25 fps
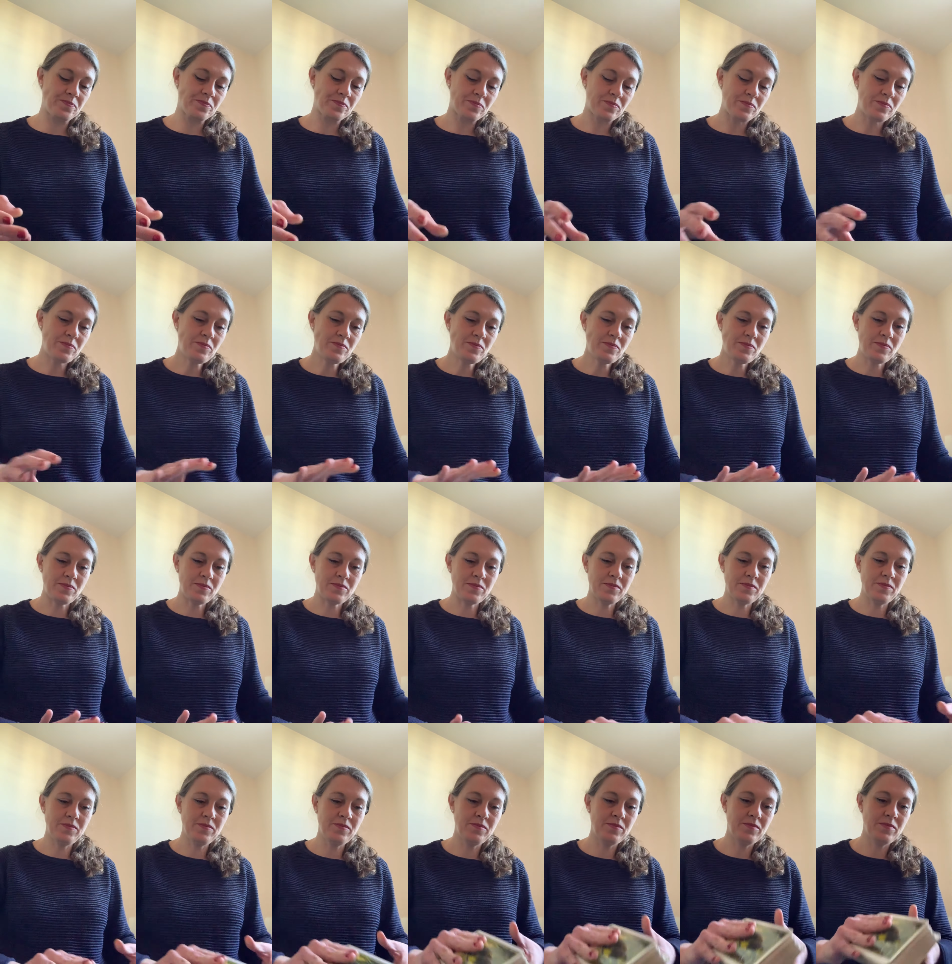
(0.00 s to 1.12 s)

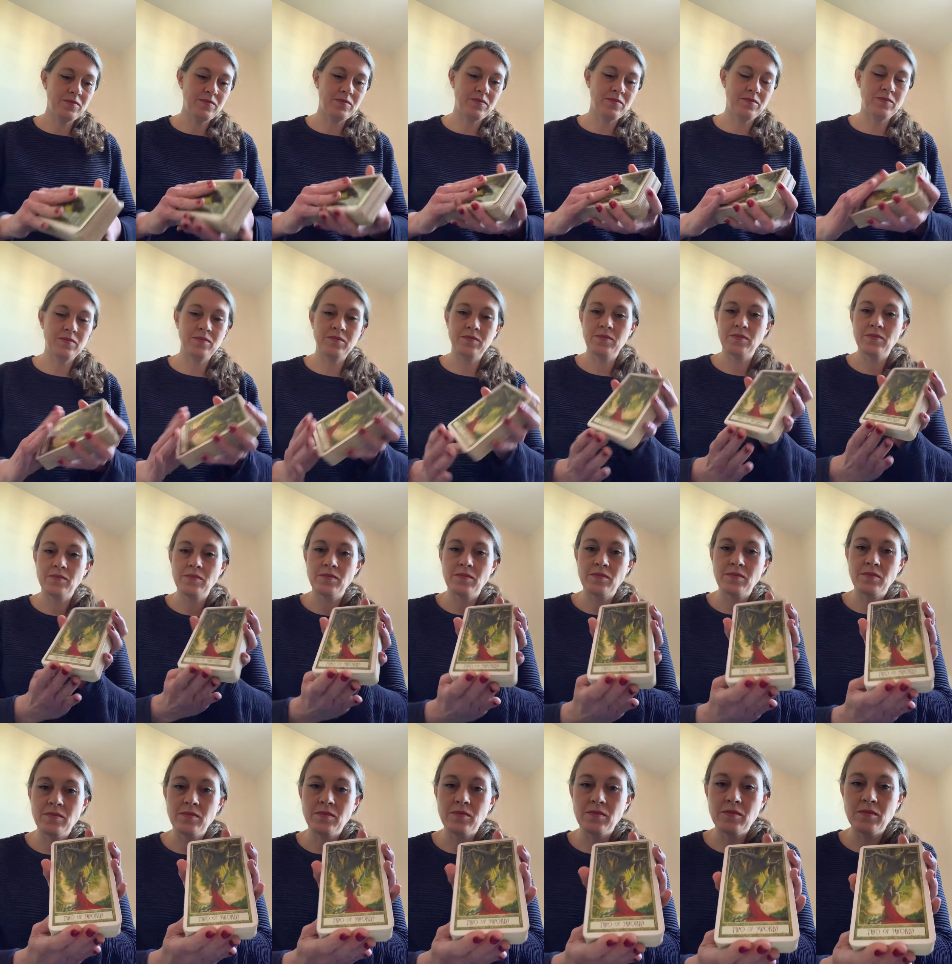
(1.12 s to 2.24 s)

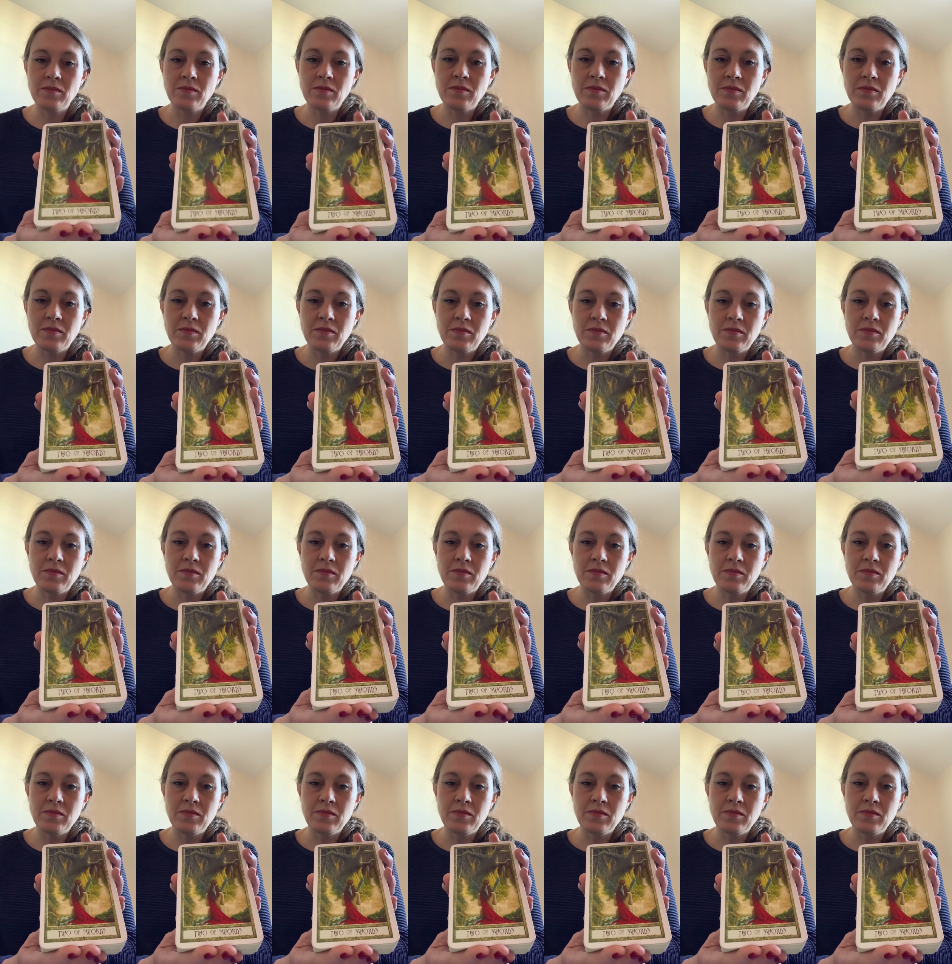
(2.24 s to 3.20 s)
(no one is talking)